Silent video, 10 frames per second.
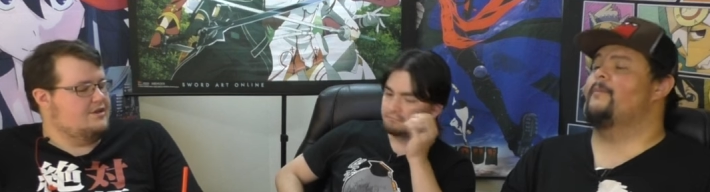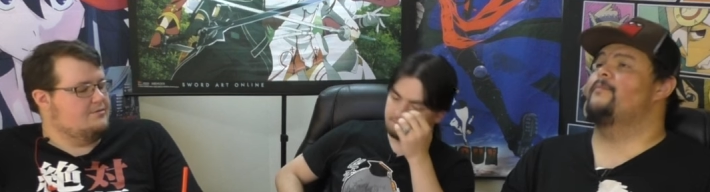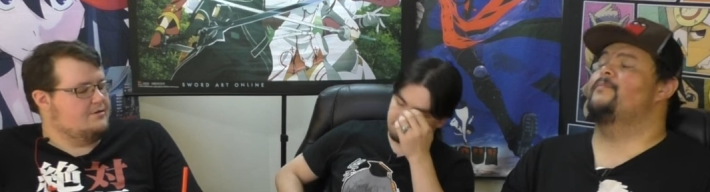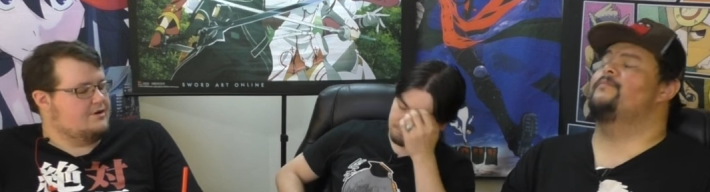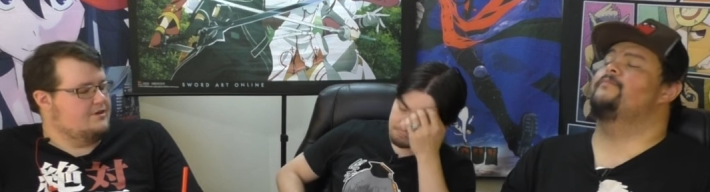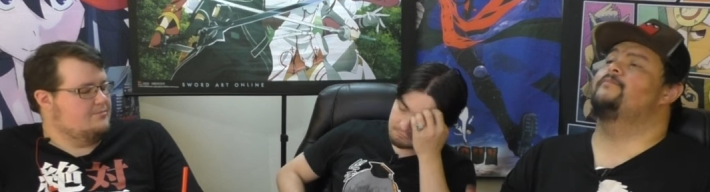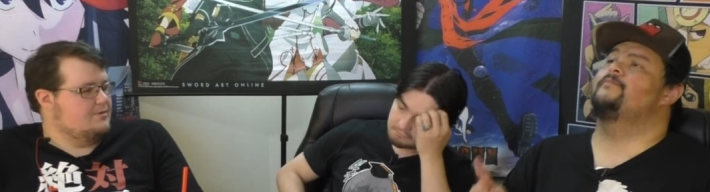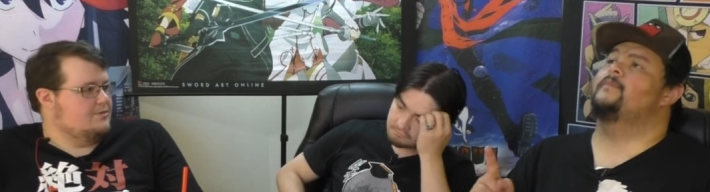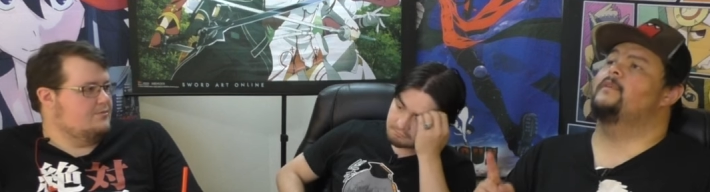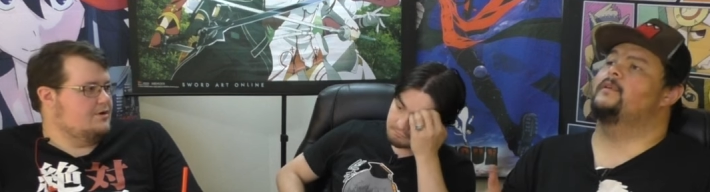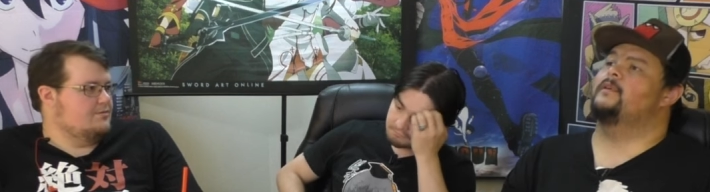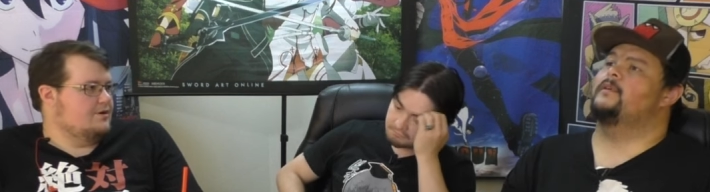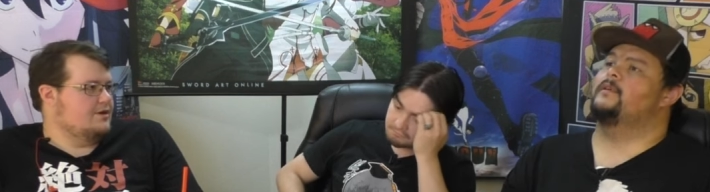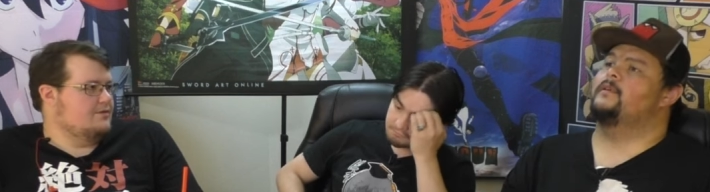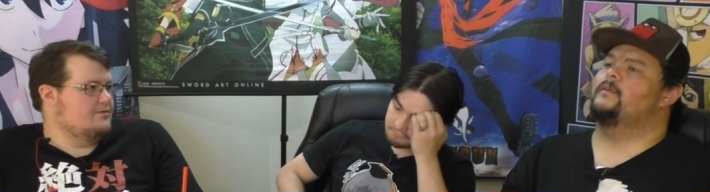Speaker 1: they were killed by the White
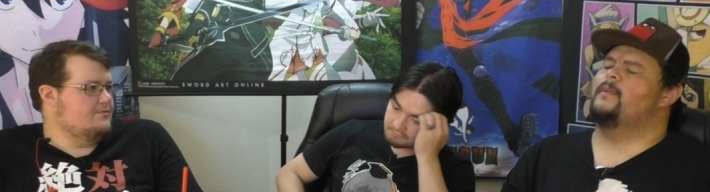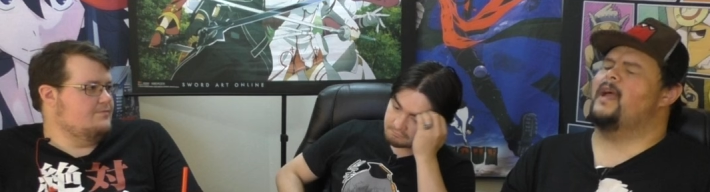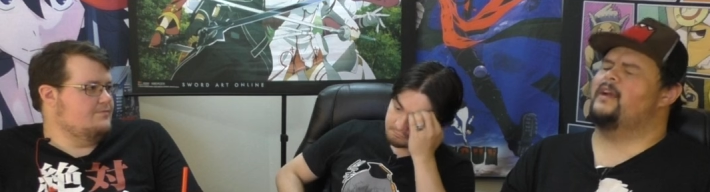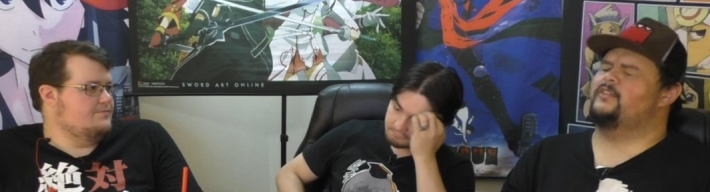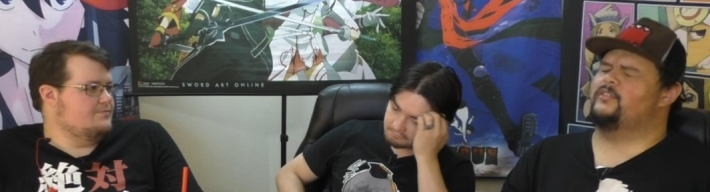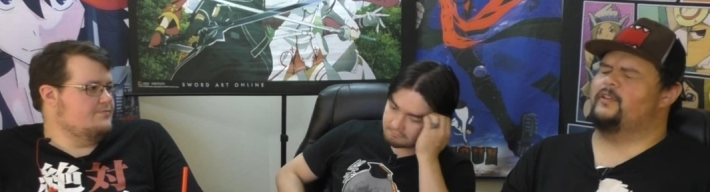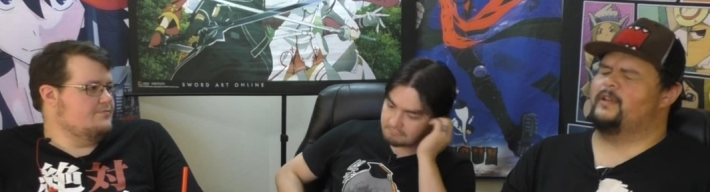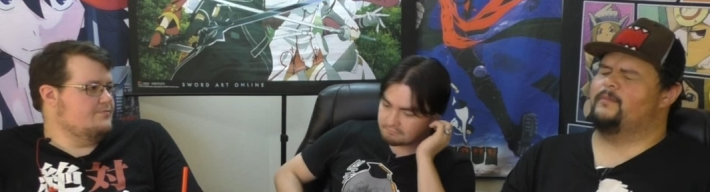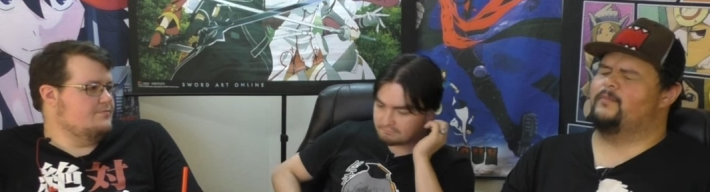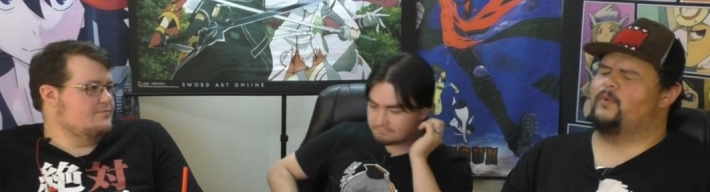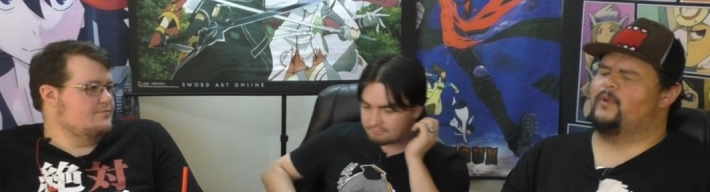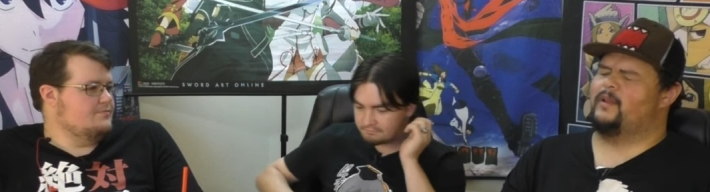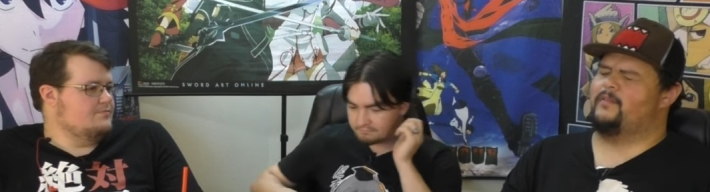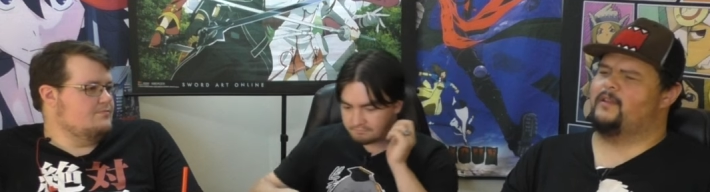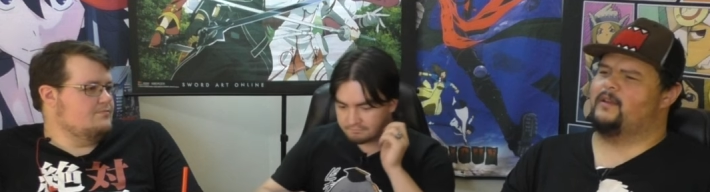Whale.
Speaker 2: Actually, what
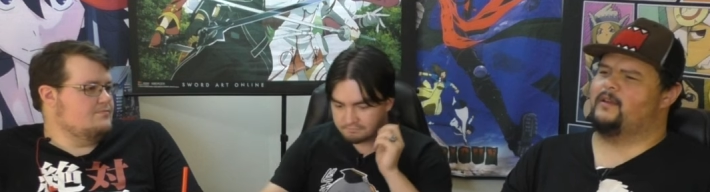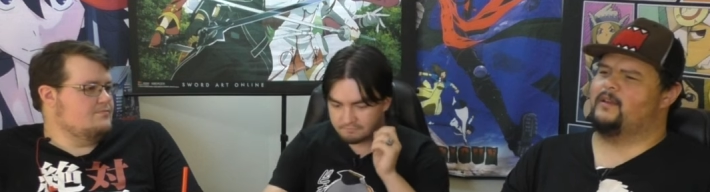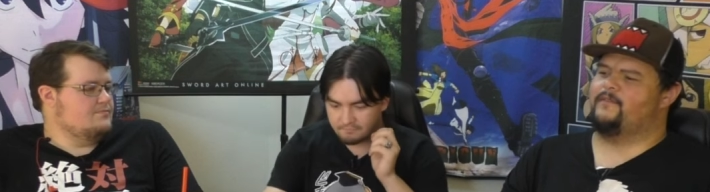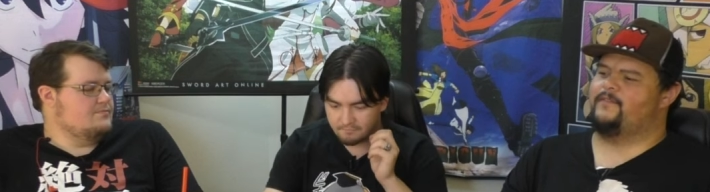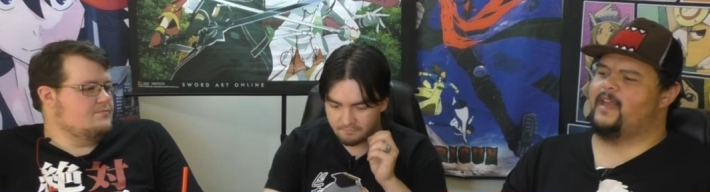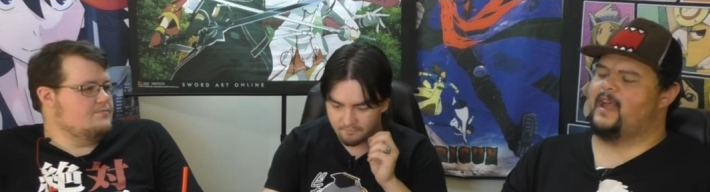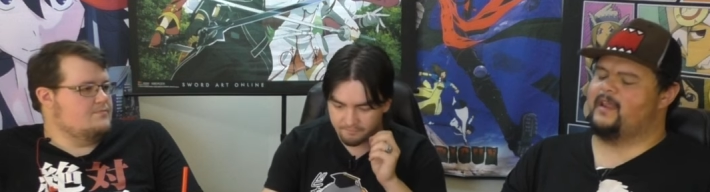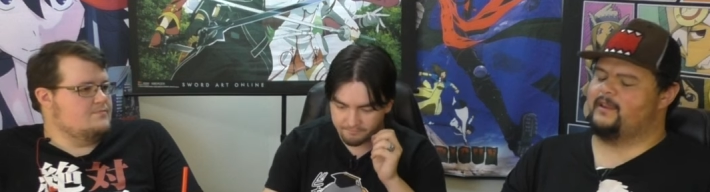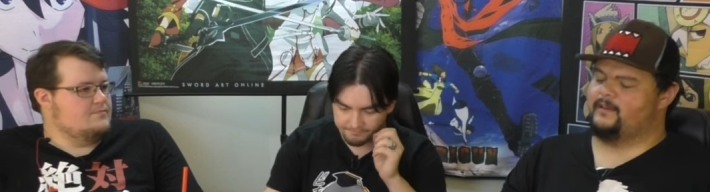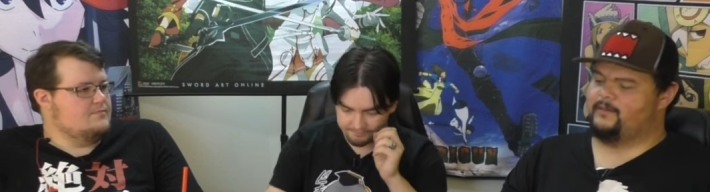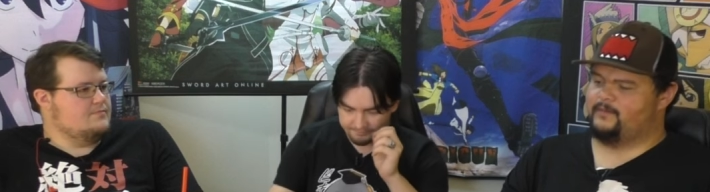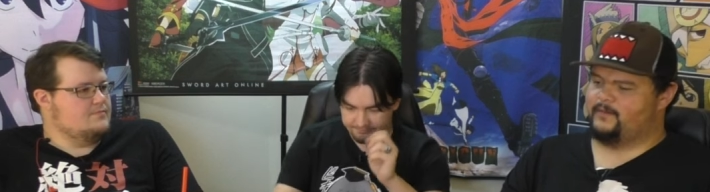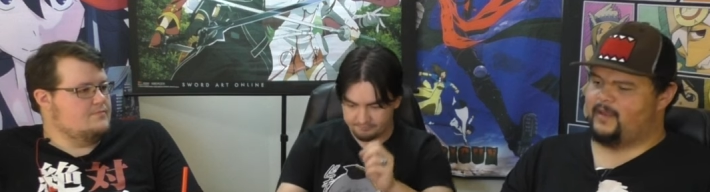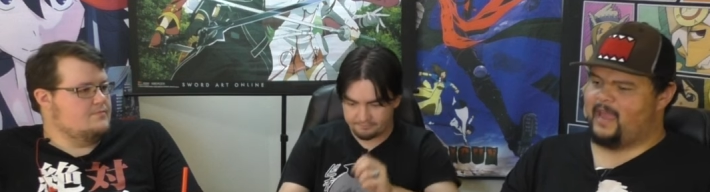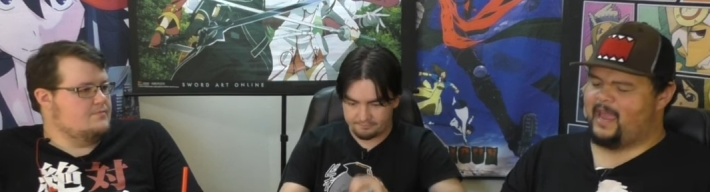I think, if that
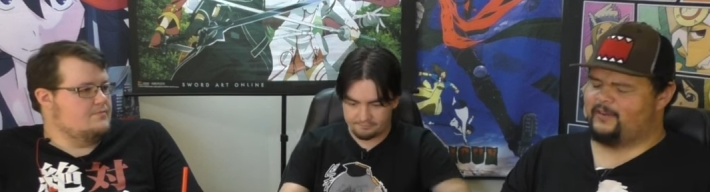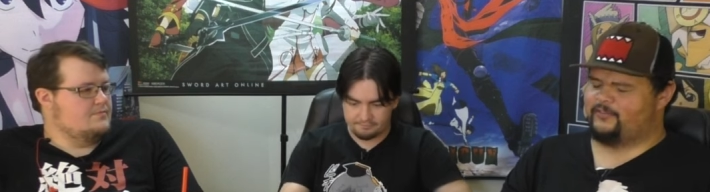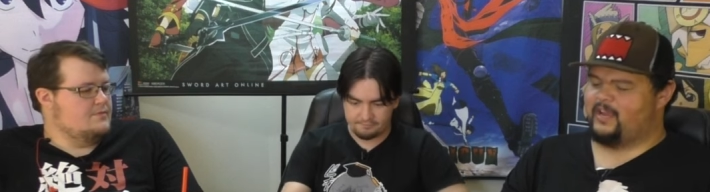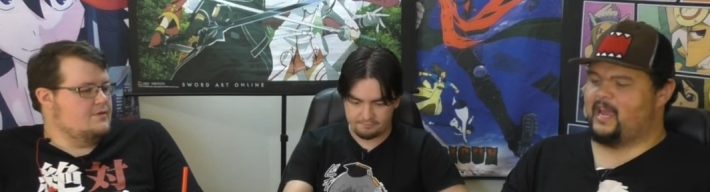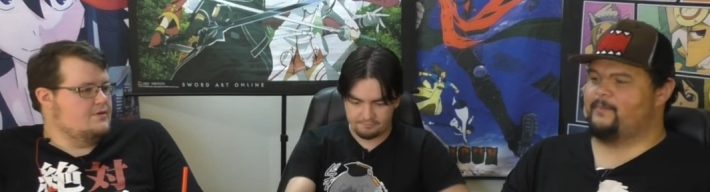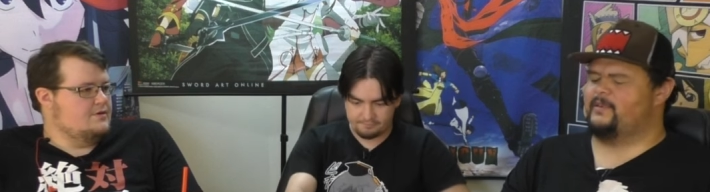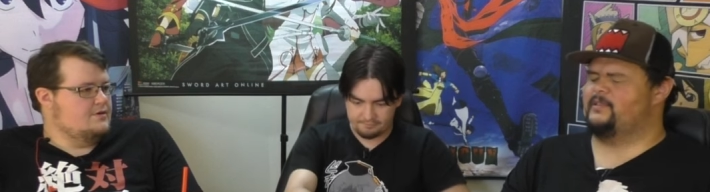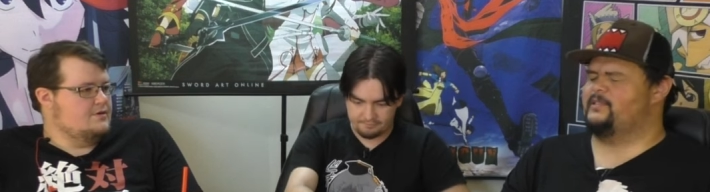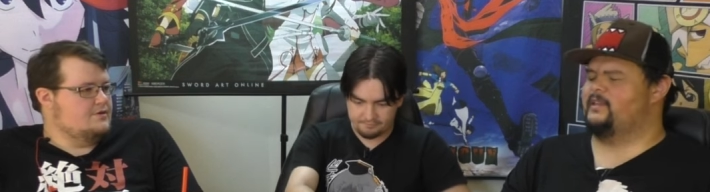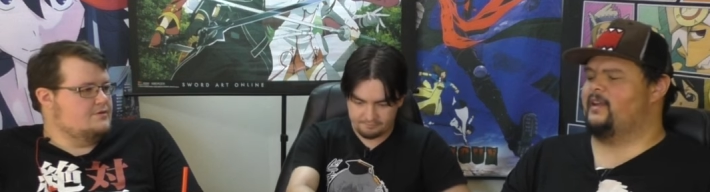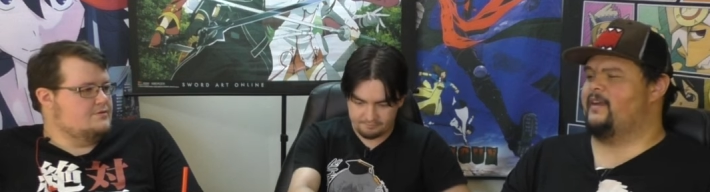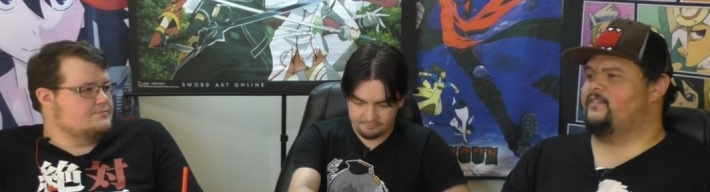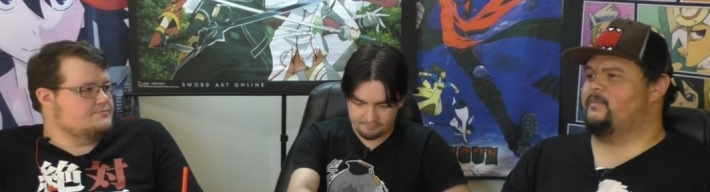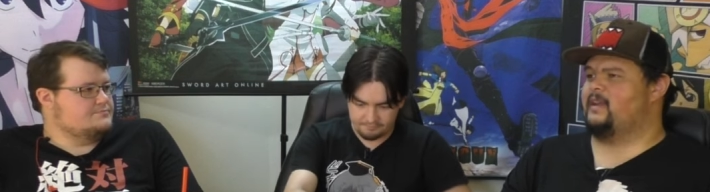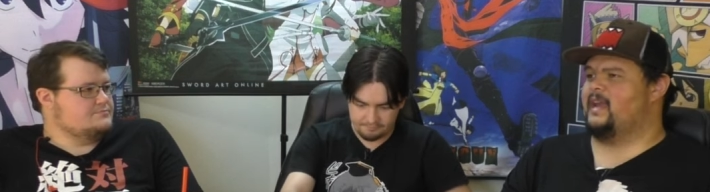actually happens, it'll
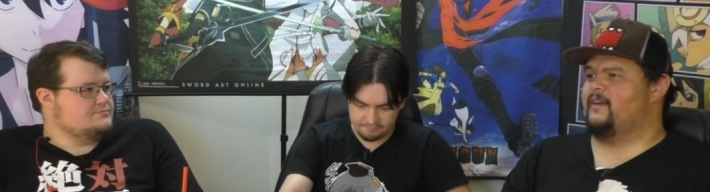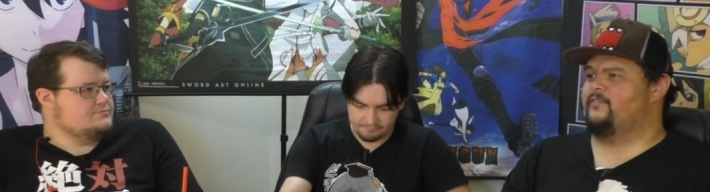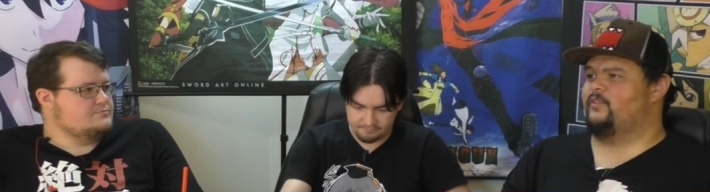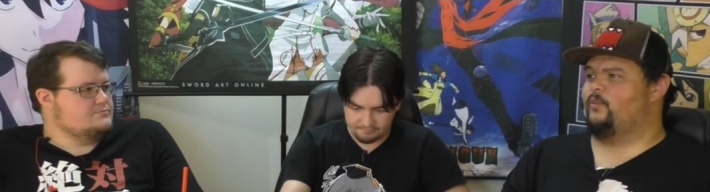have to be after